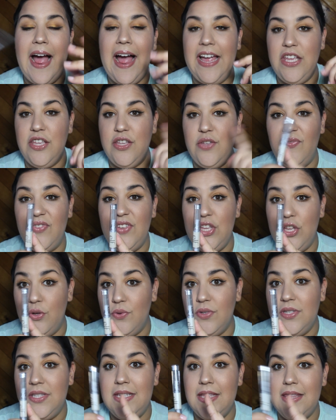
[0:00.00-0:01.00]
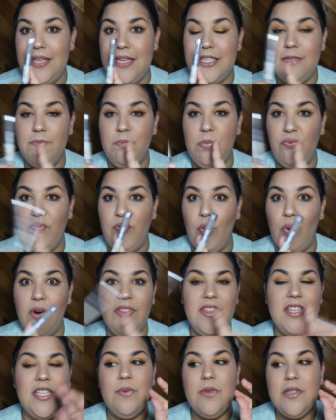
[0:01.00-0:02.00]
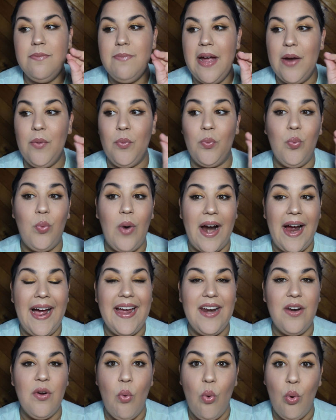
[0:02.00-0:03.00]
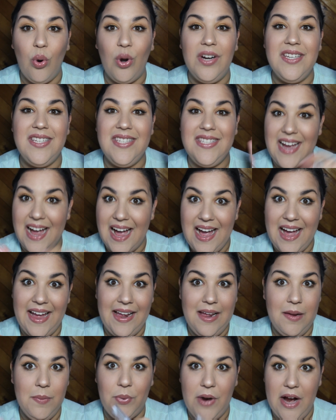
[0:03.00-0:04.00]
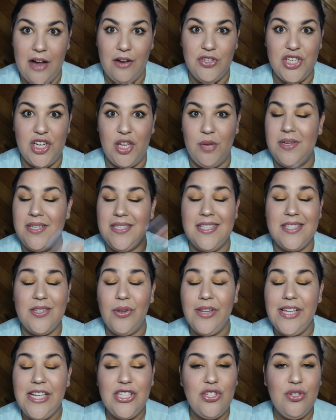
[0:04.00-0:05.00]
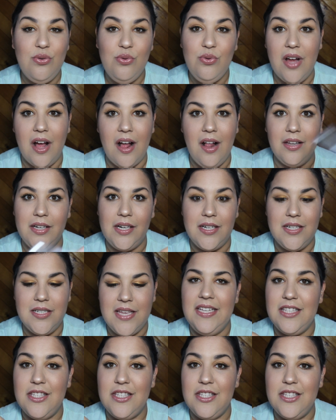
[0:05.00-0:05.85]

I've used this before. This was my ride or die brow gel because it's only $2.